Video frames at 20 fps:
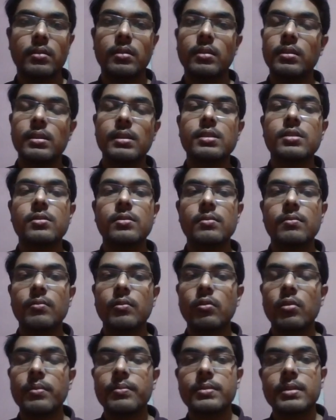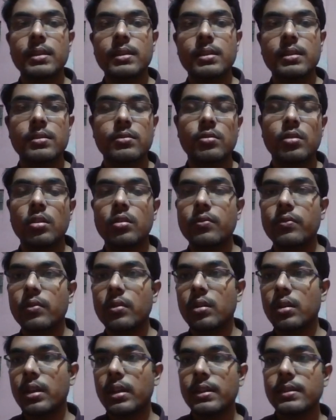This website is not for
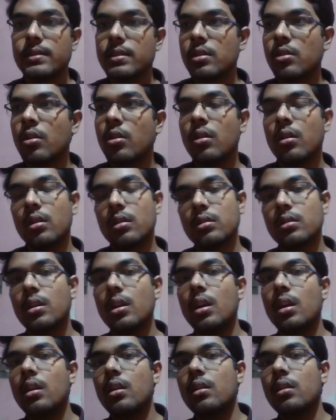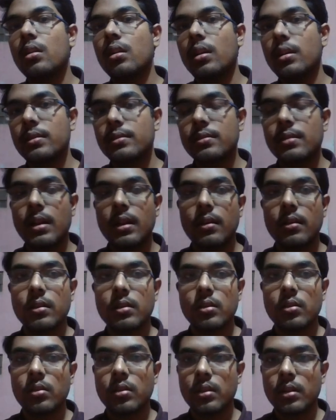SEO or
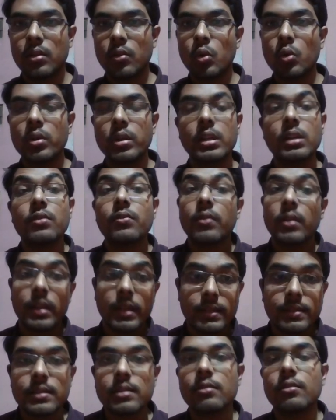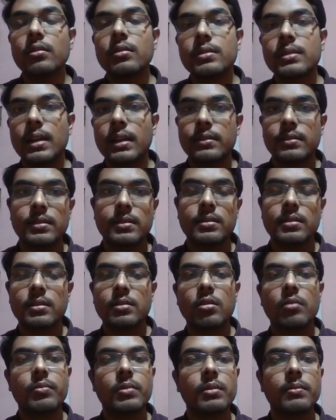no need for SEO, search engine
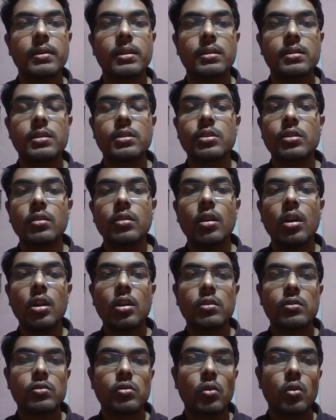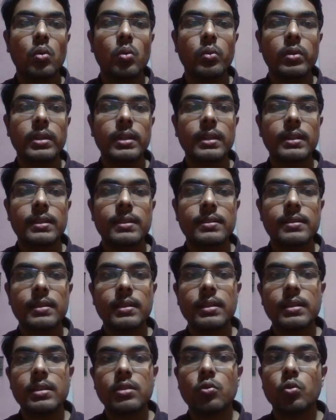optimization. So we can easily
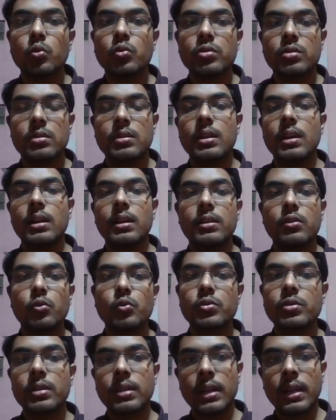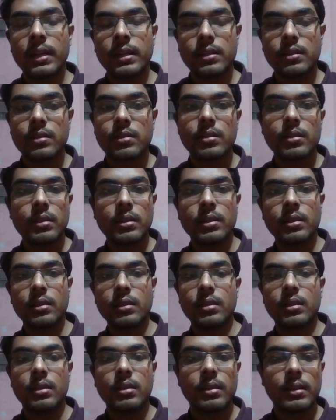use the use client in
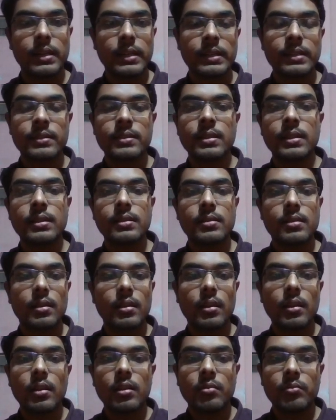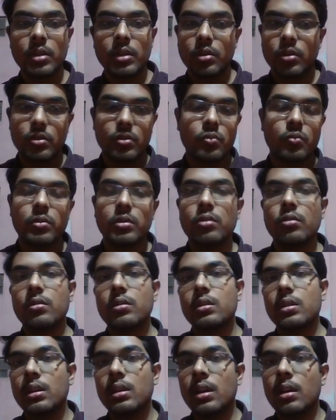the Next.js because we don't
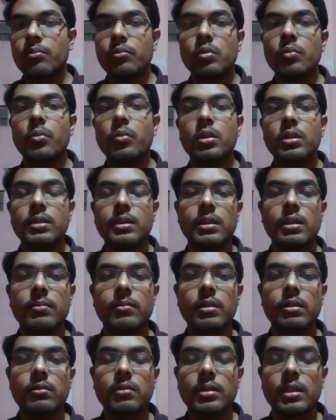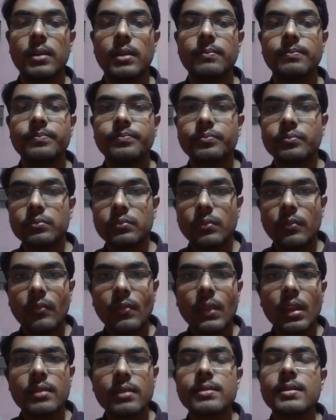have to bother about the
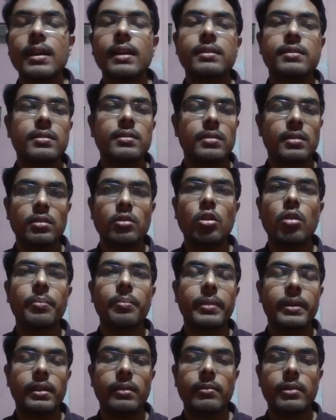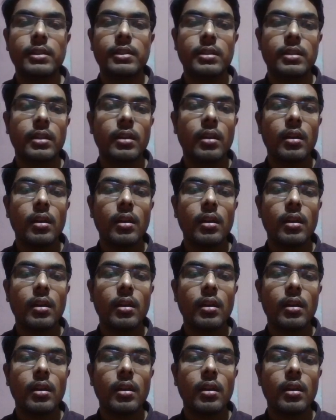search engine compatibility.